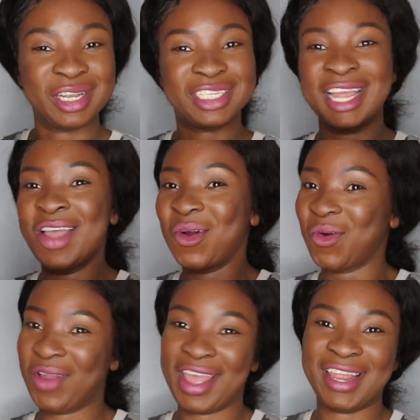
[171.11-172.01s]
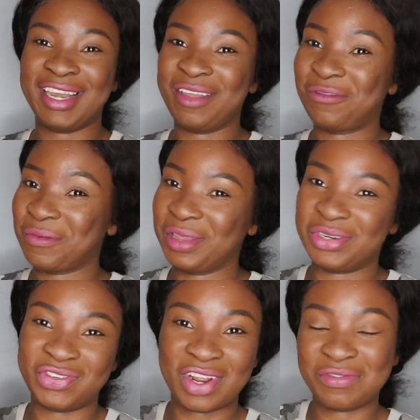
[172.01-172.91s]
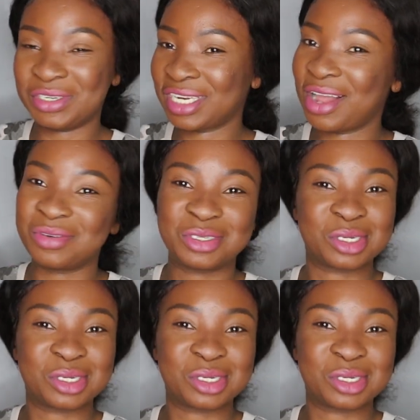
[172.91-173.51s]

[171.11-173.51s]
but where I live, for me to drive to town